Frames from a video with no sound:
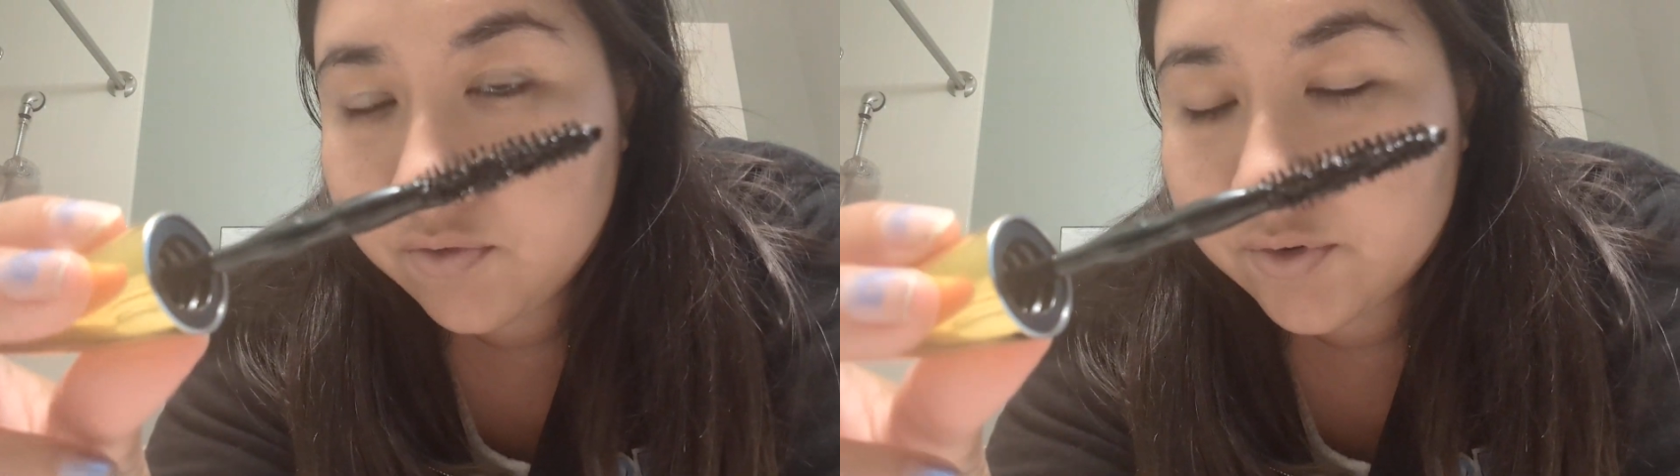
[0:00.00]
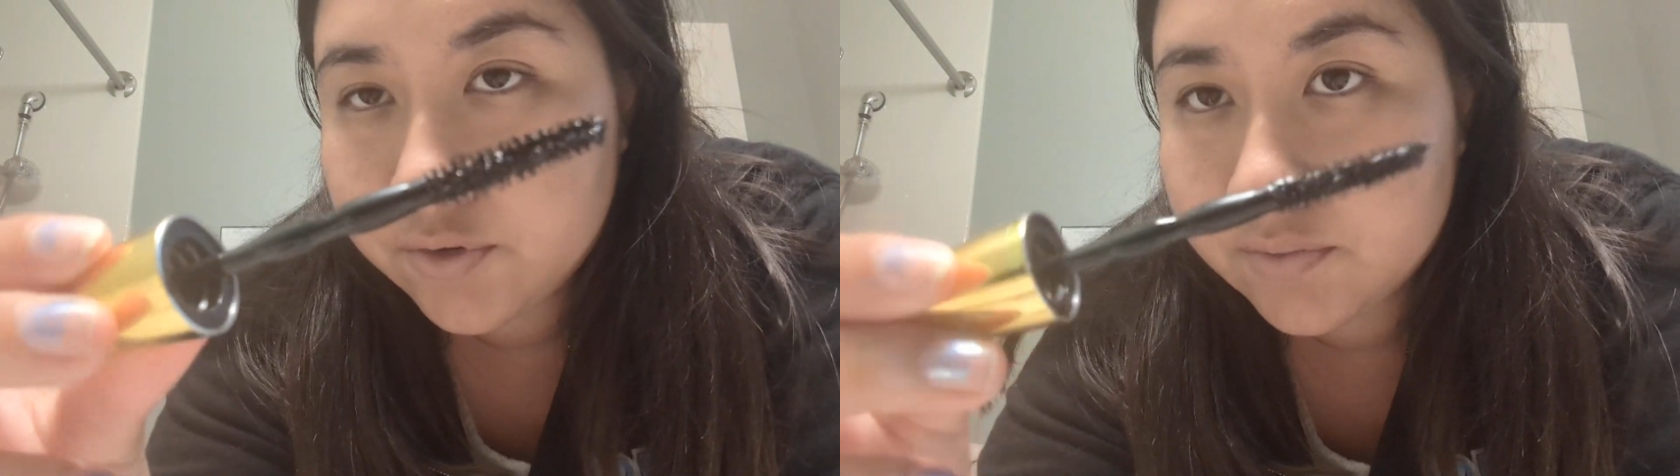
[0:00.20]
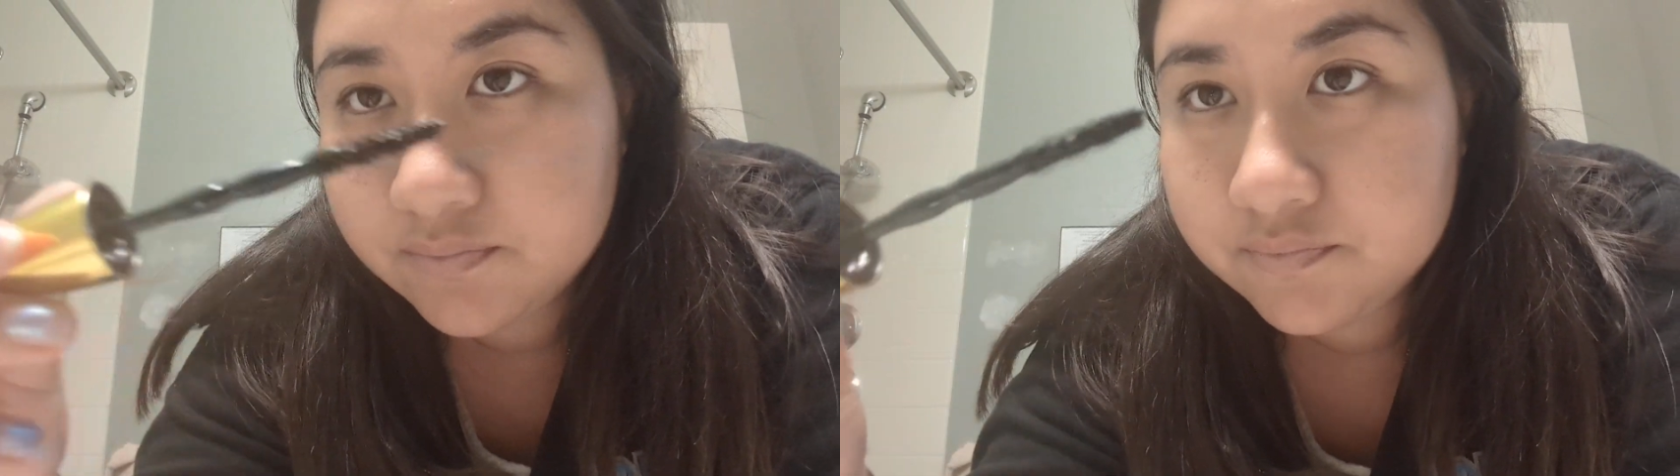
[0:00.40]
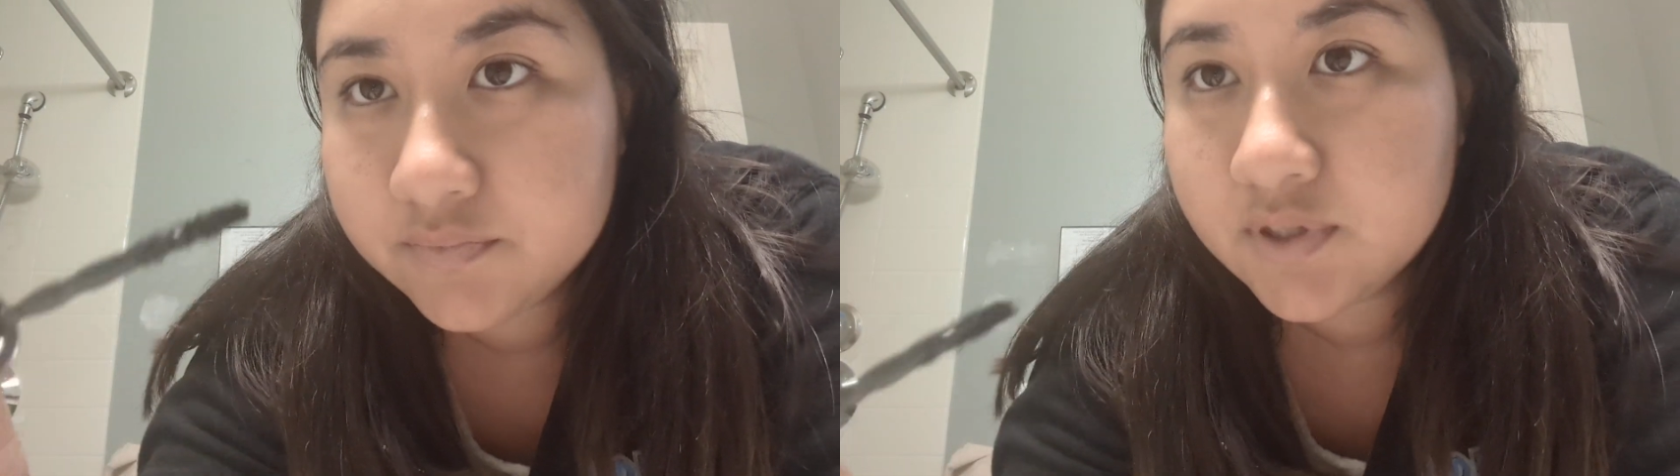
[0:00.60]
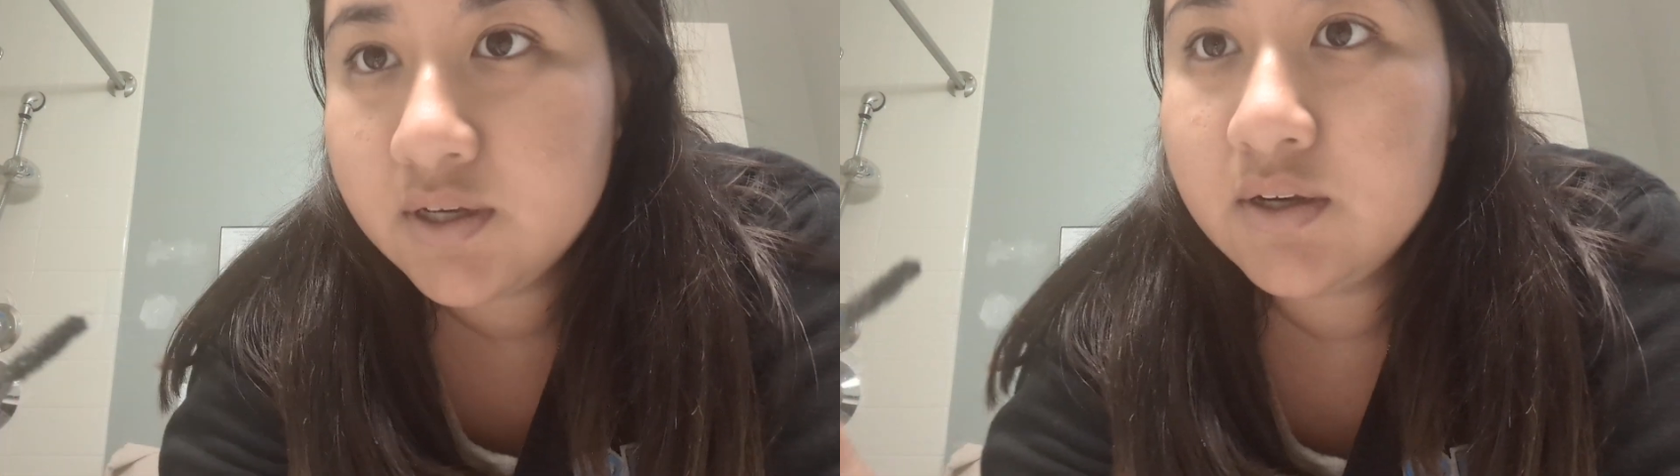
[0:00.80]
full.
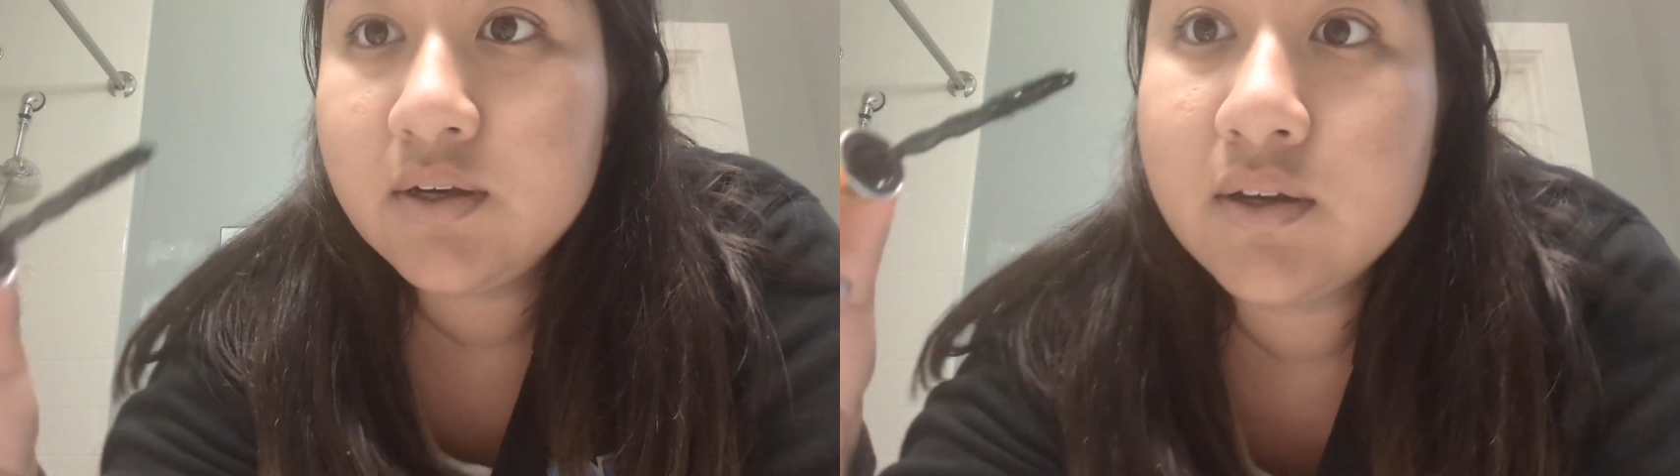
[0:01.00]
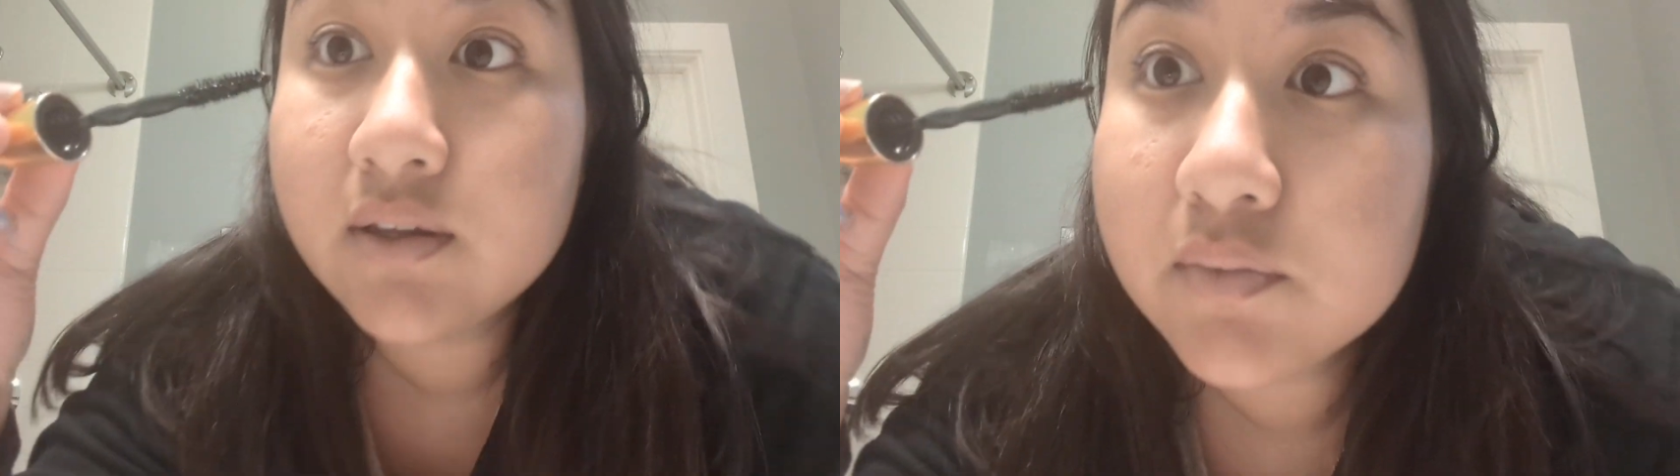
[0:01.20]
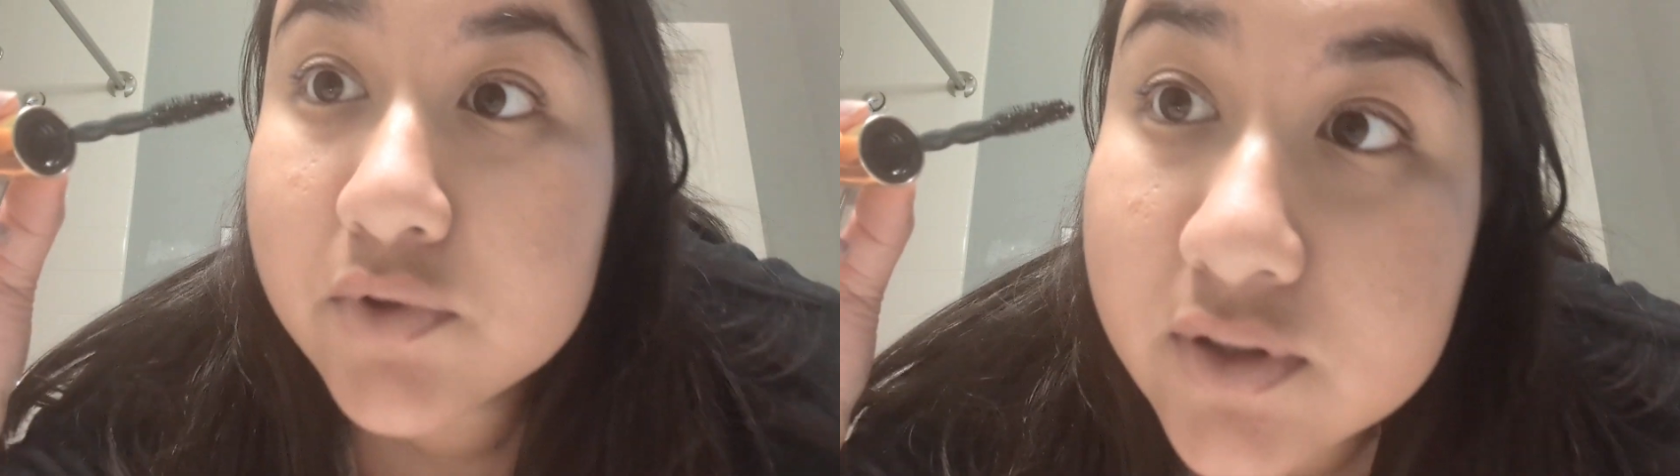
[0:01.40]
I'm